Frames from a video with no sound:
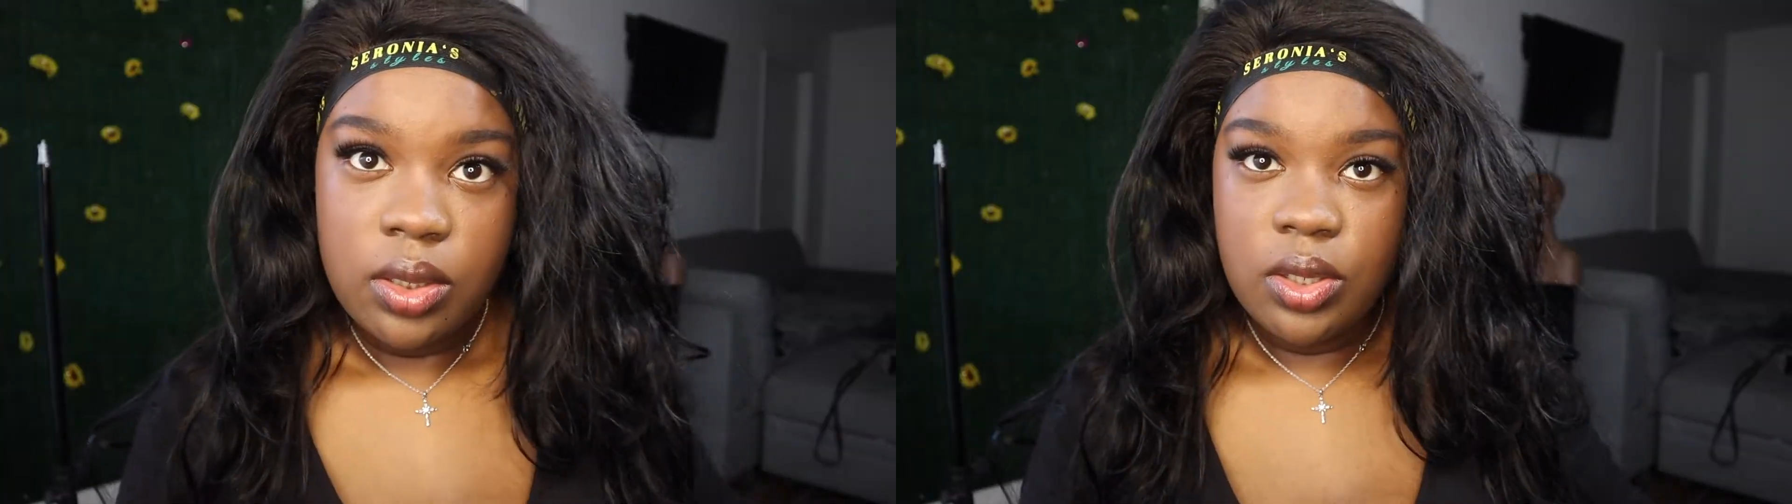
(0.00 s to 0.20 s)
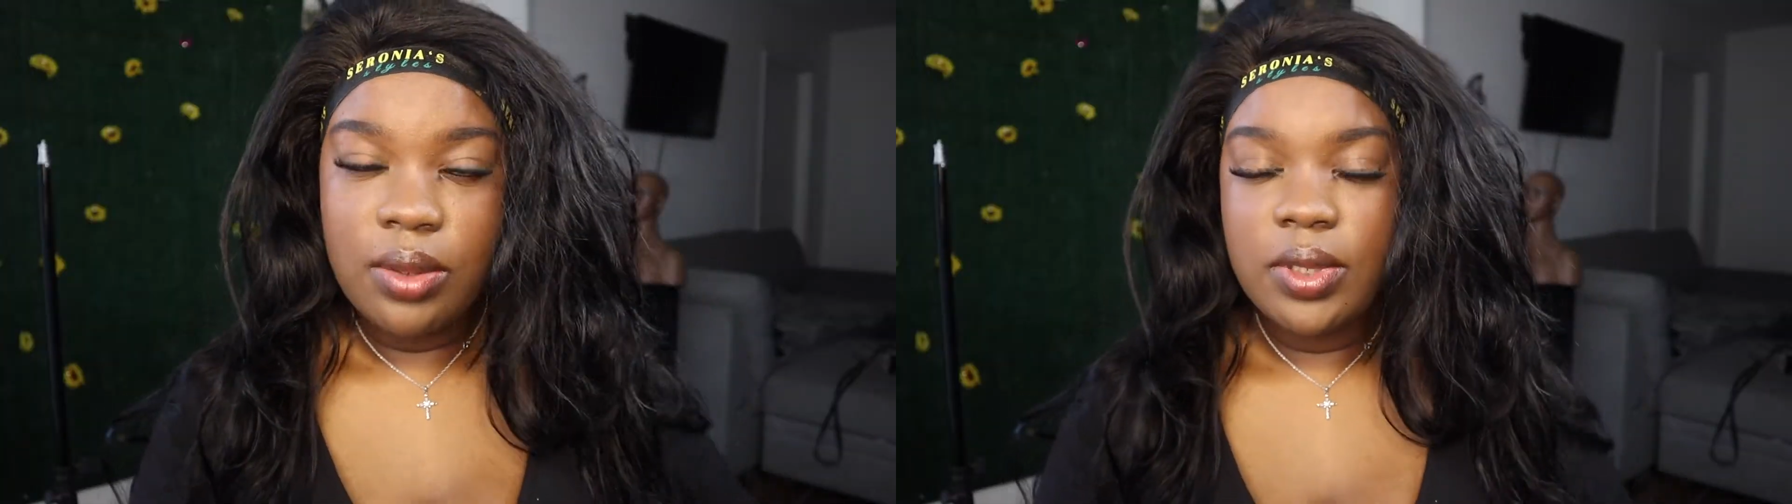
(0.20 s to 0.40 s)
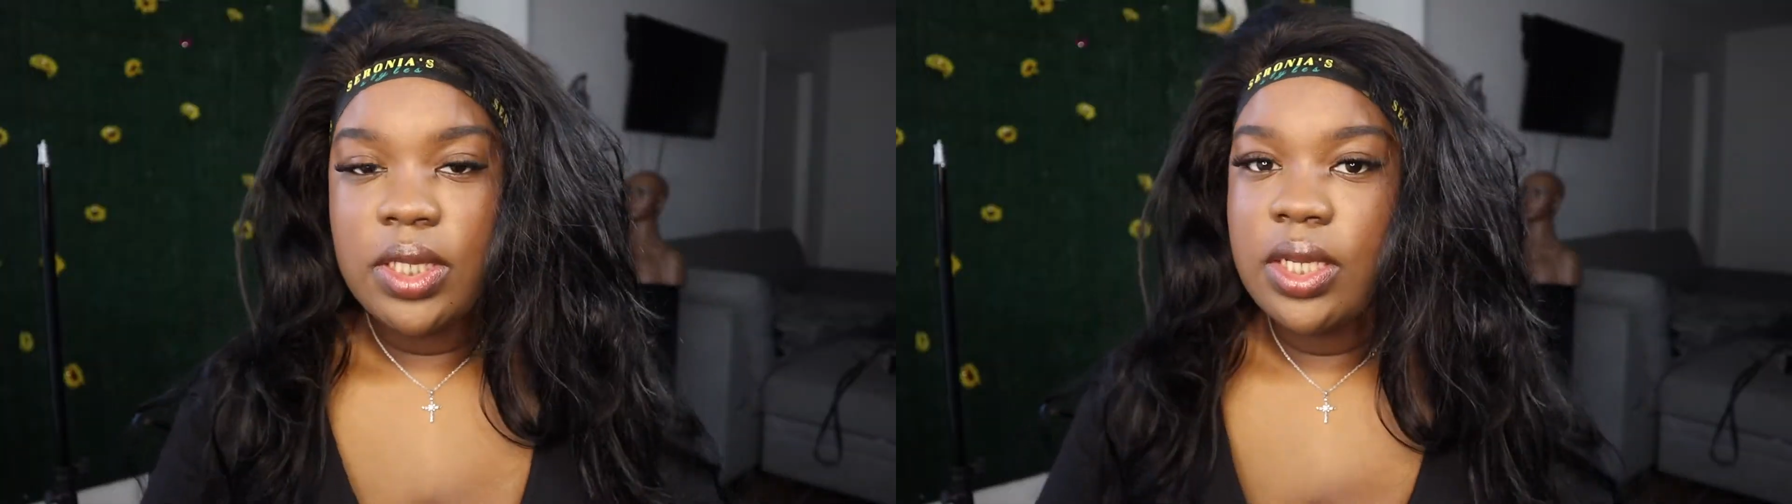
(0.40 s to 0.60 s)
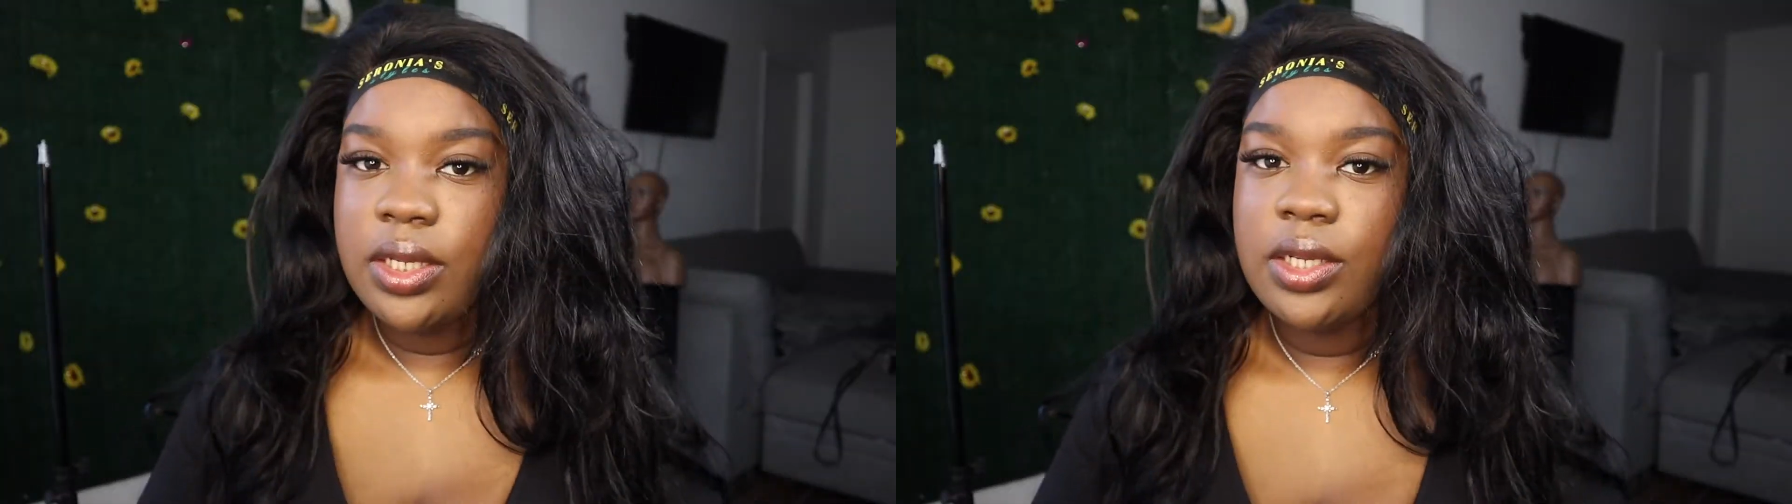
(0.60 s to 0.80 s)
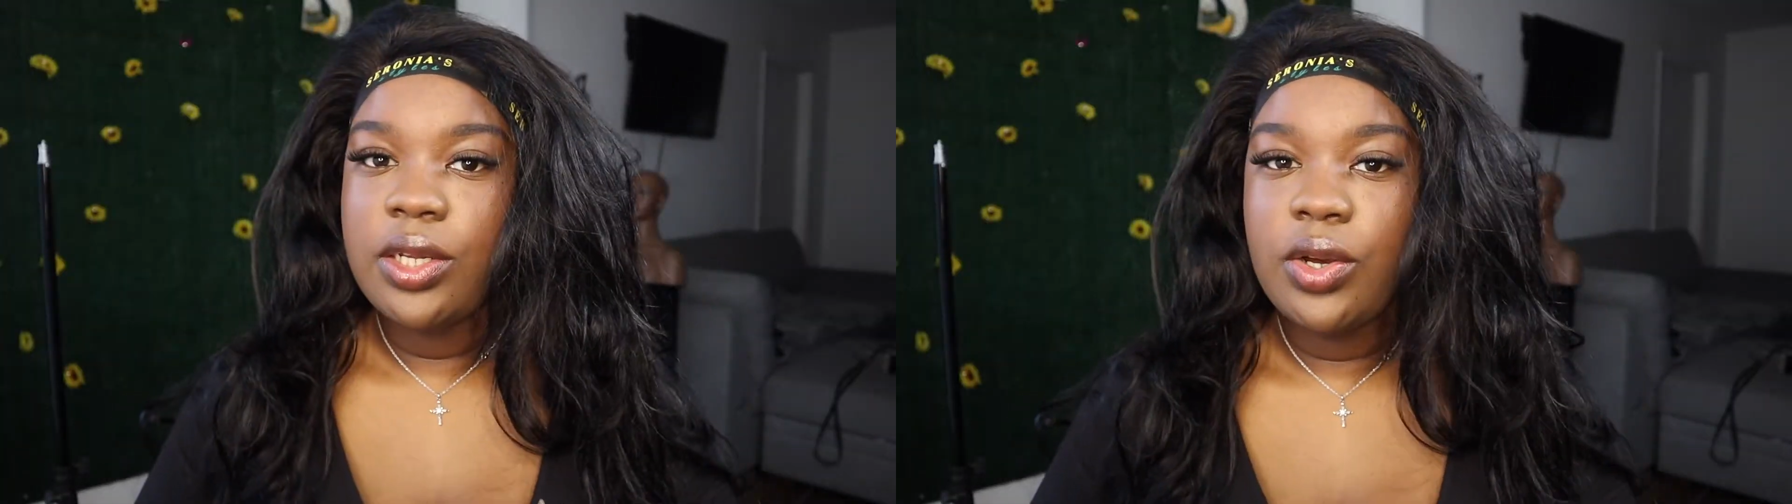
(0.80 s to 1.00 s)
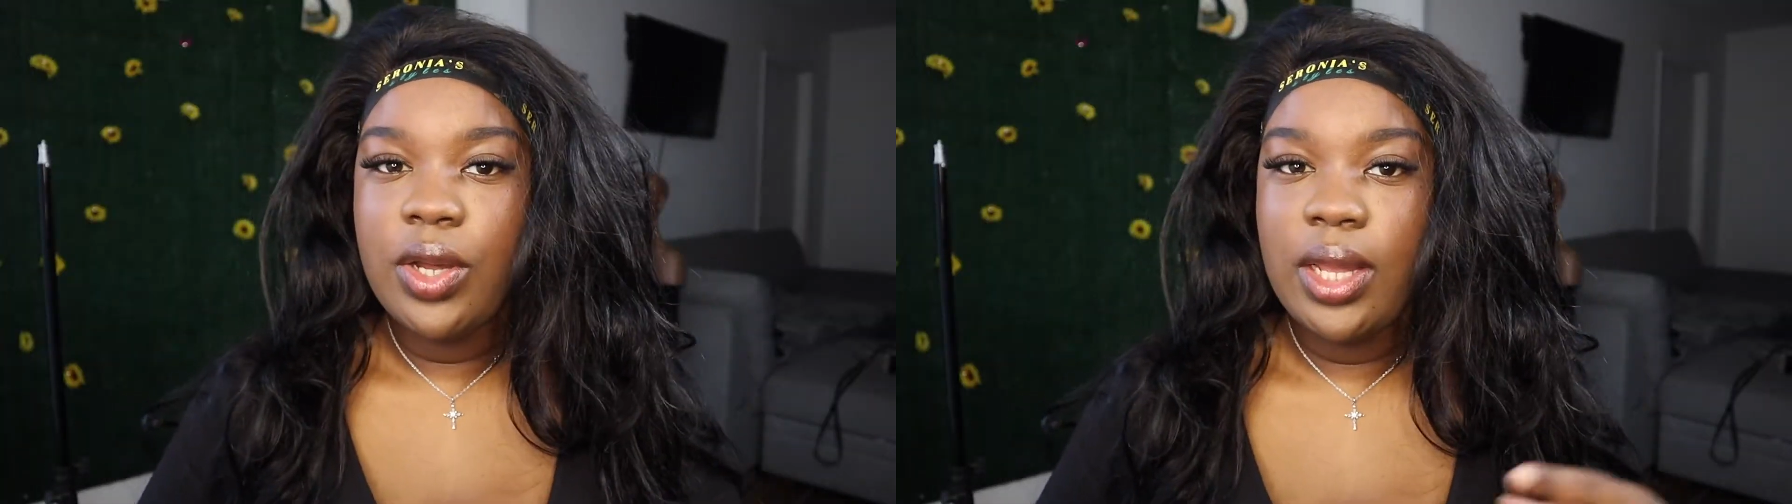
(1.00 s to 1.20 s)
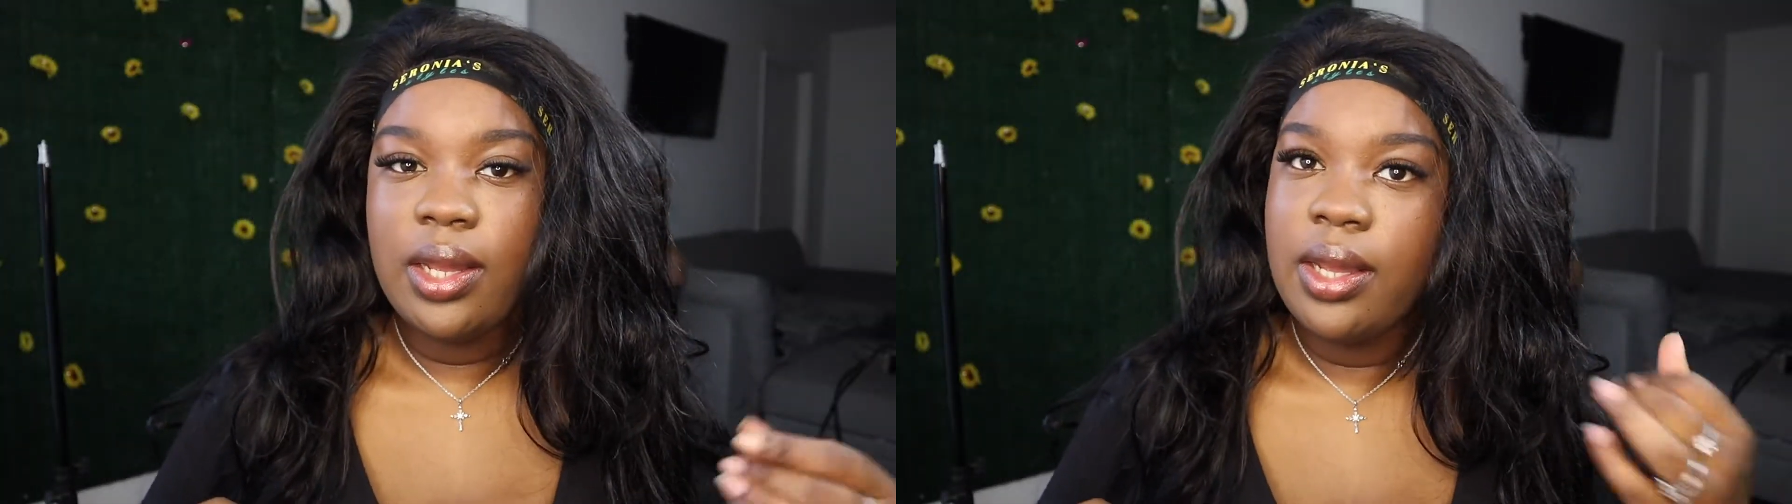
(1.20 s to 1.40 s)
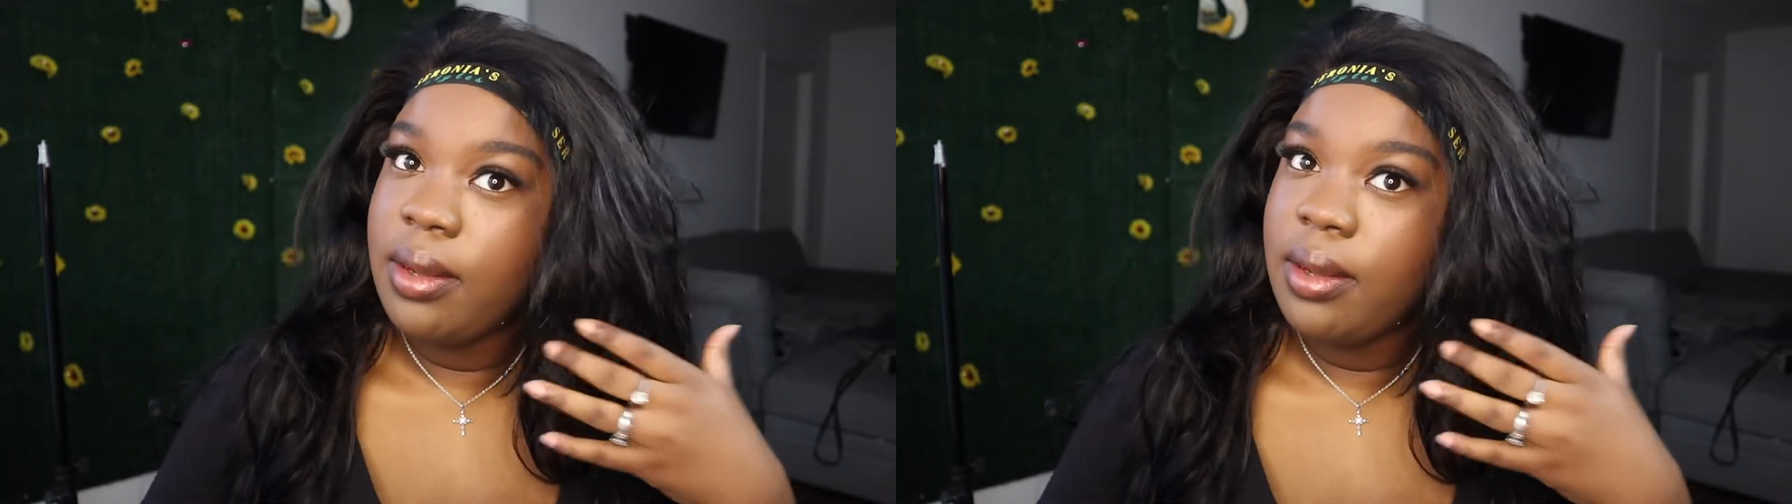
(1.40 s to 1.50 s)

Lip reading: So I'm just gonna go ahead